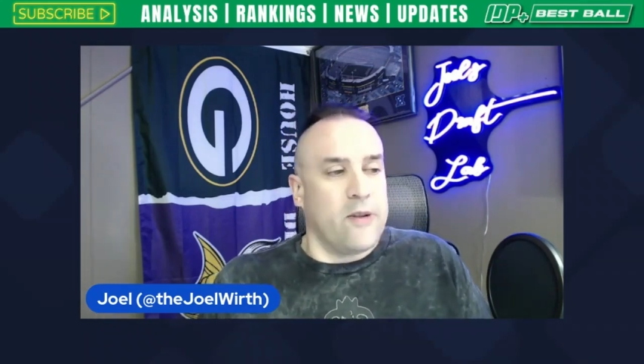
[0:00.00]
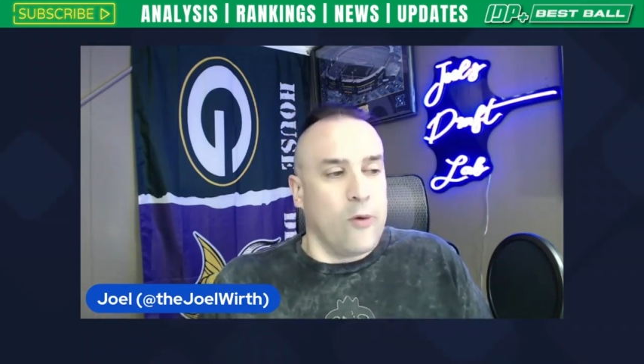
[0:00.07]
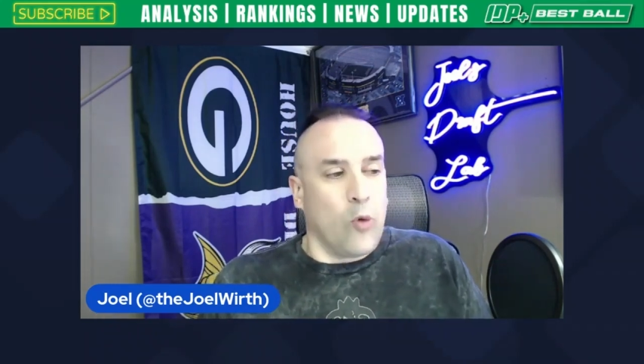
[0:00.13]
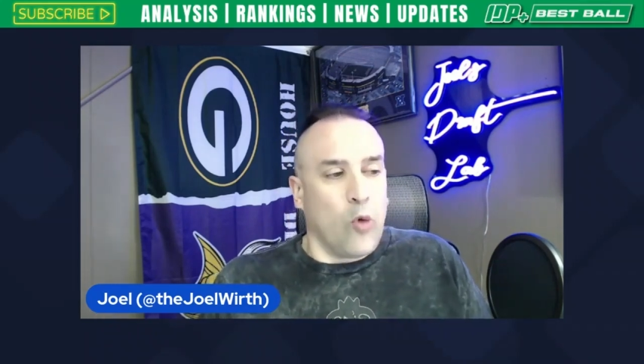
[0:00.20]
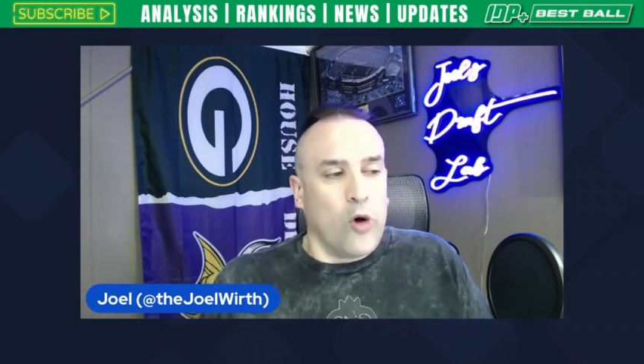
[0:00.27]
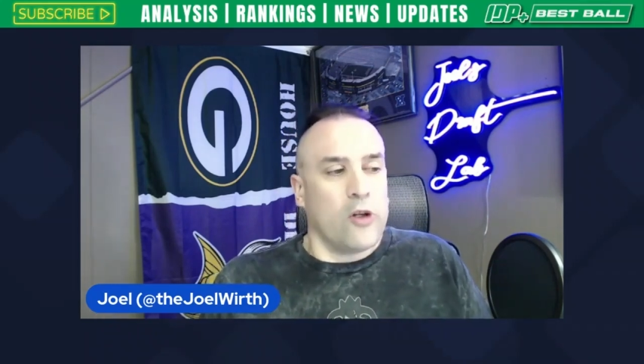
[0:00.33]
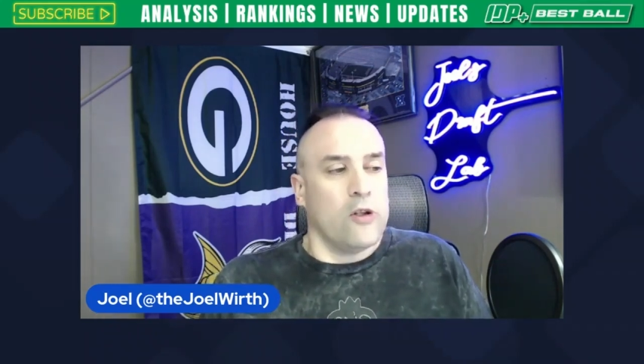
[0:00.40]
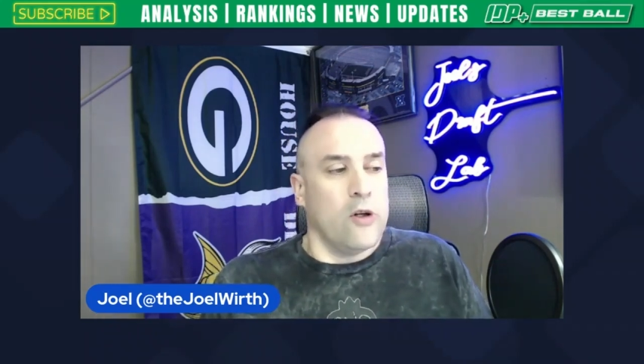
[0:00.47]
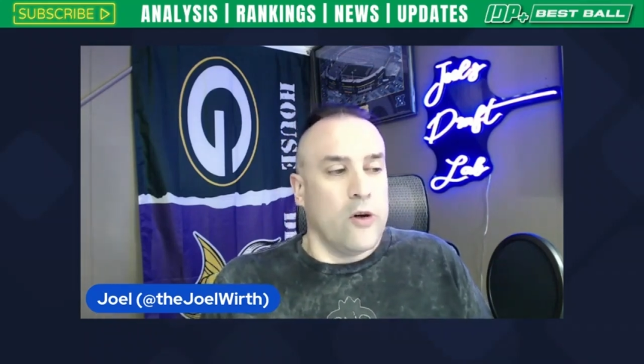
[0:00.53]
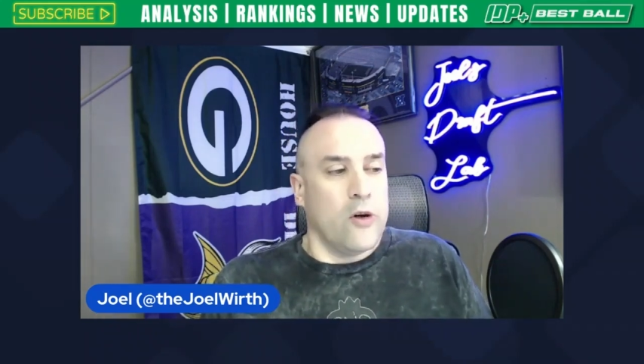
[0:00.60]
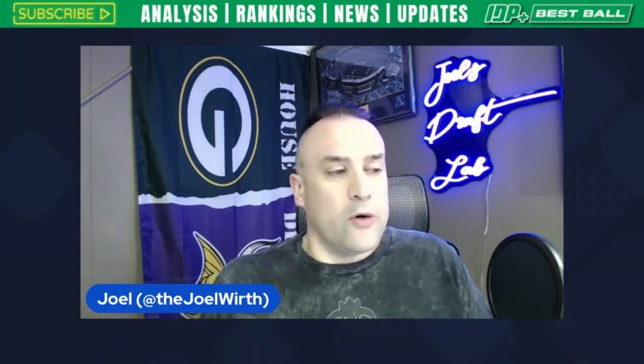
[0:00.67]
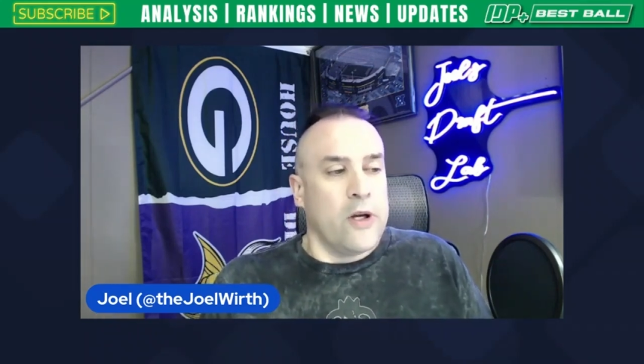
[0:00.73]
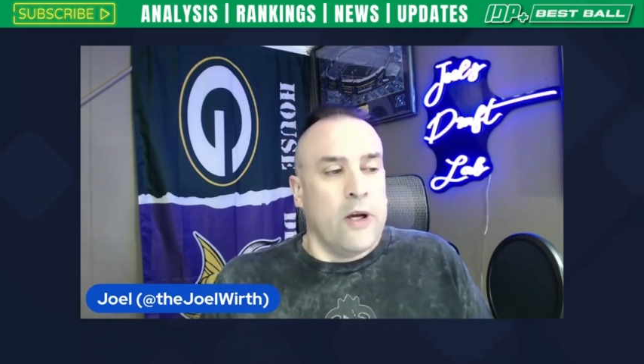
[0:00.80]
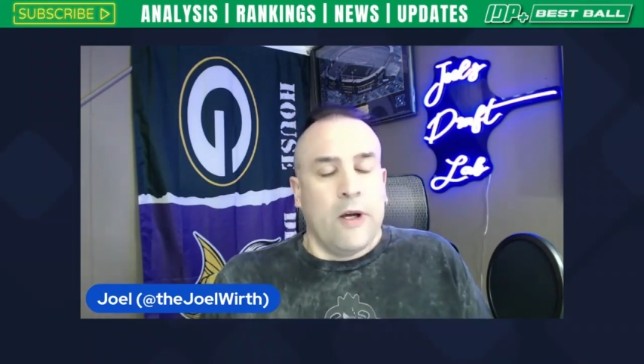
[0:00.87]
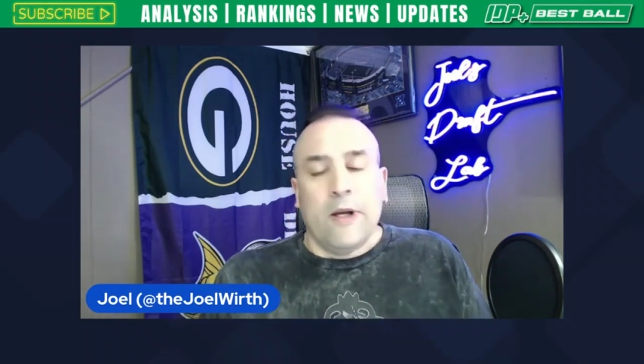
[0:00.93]
the
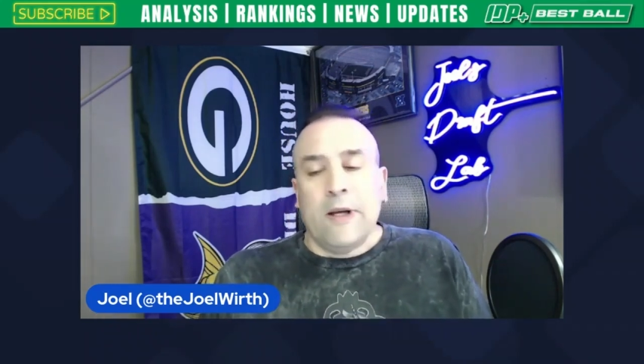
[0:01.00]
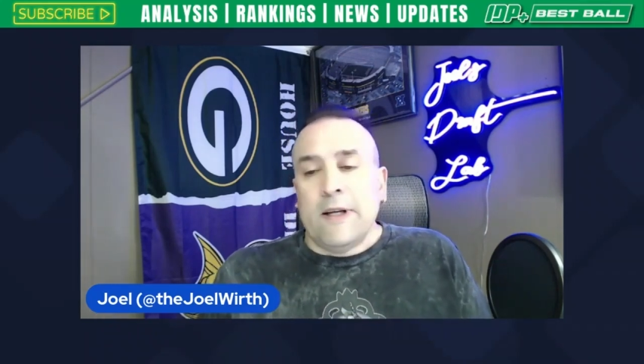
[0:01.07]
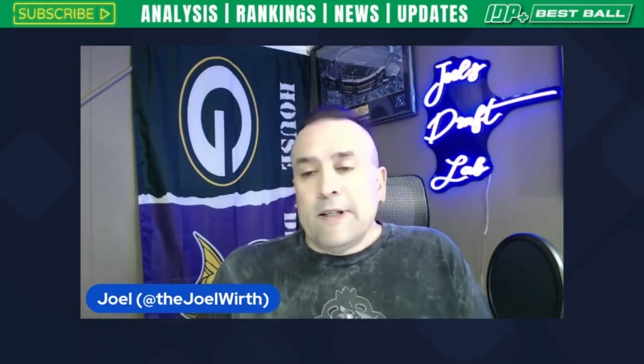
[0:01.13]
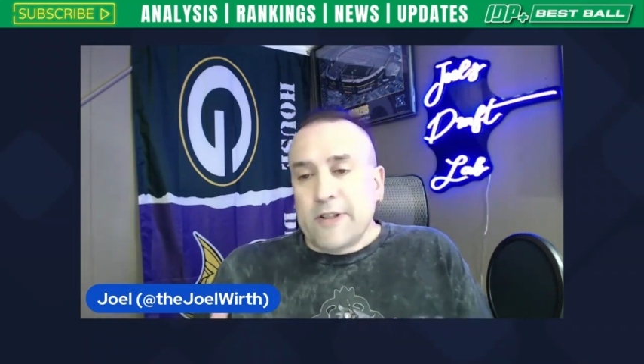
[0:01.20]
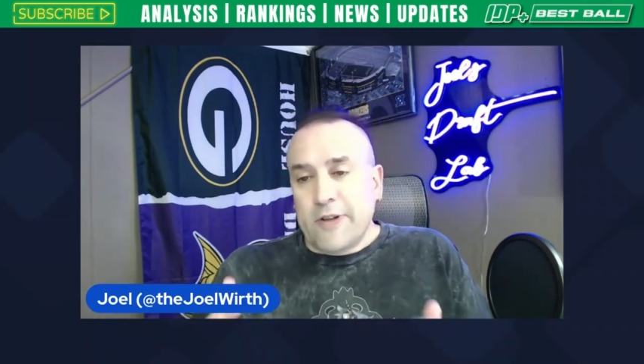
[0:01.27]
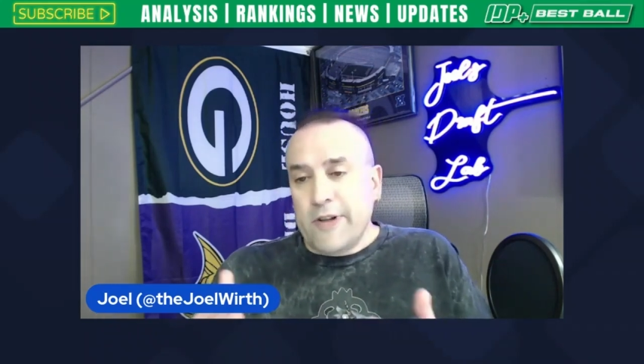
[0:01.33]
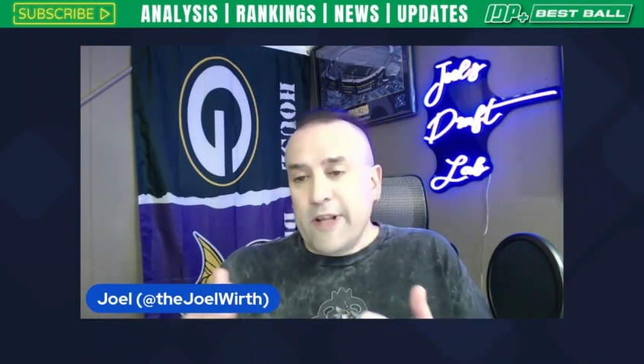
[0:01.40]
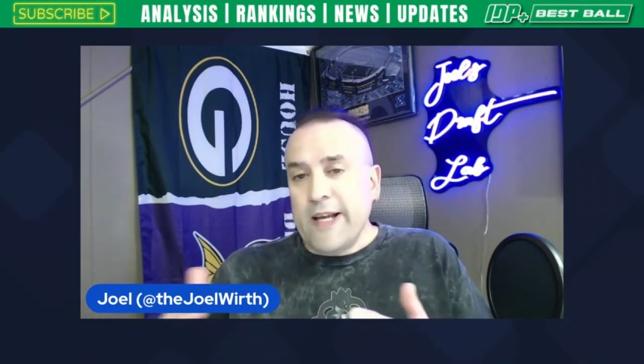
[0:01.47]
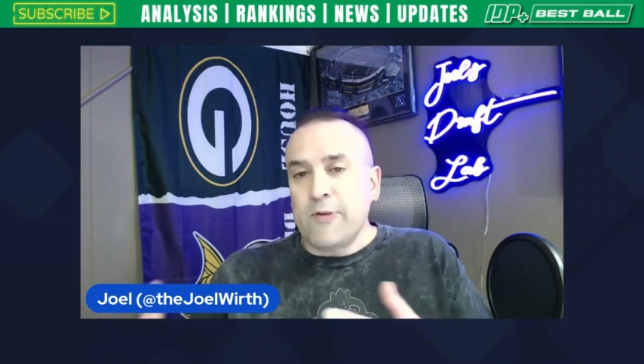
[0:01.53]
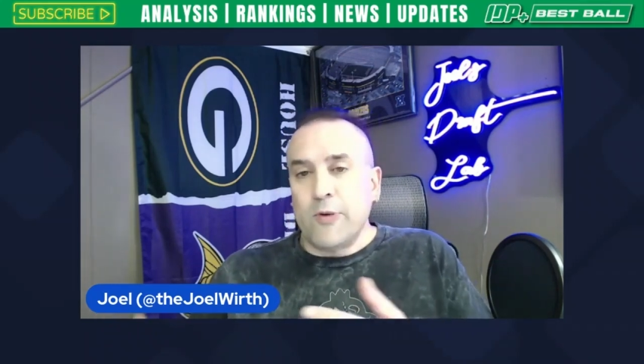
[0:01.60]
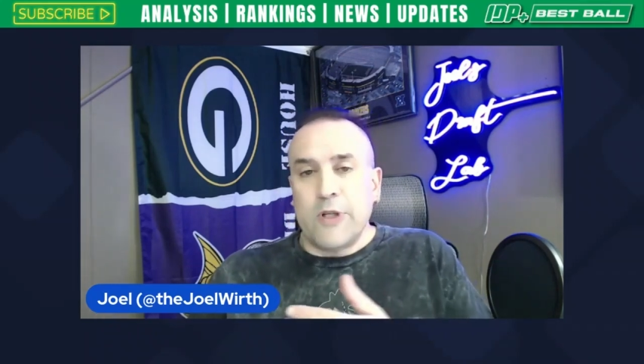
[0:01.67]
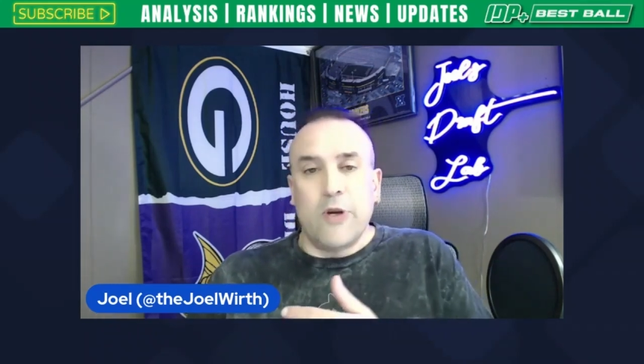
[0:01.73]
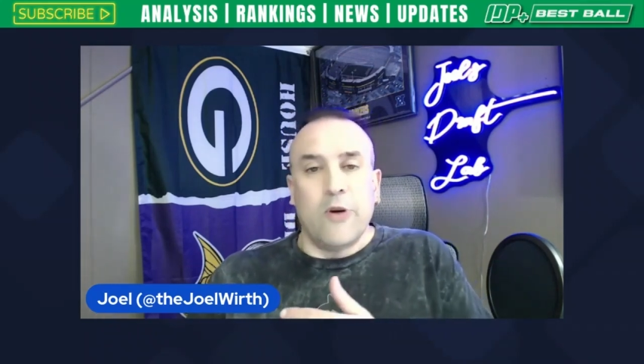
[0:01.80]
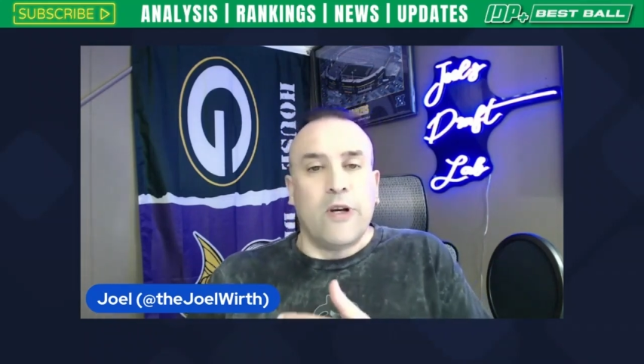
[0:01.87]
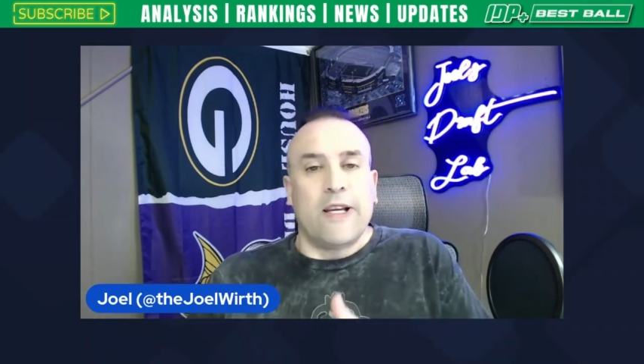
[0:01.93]
workload. So that's when
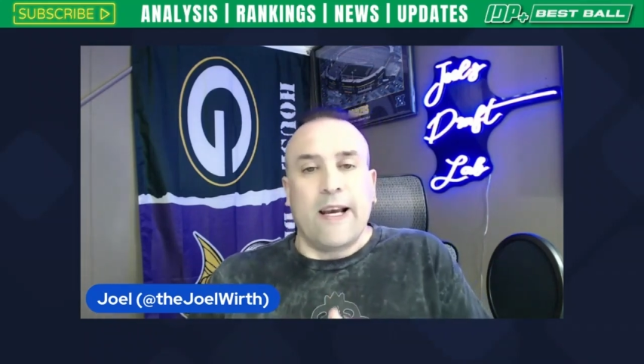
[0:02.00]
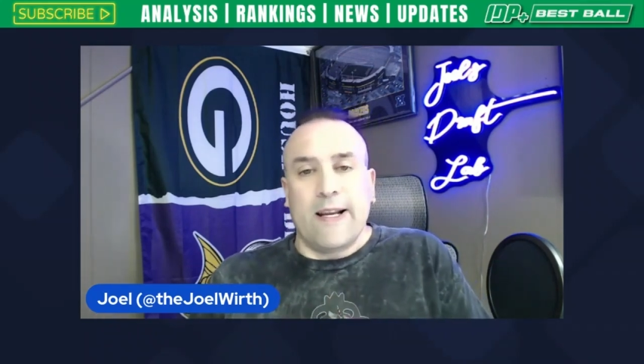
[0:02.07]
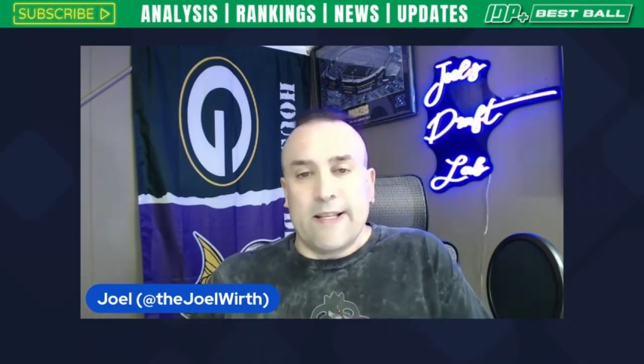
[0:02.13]
you can kind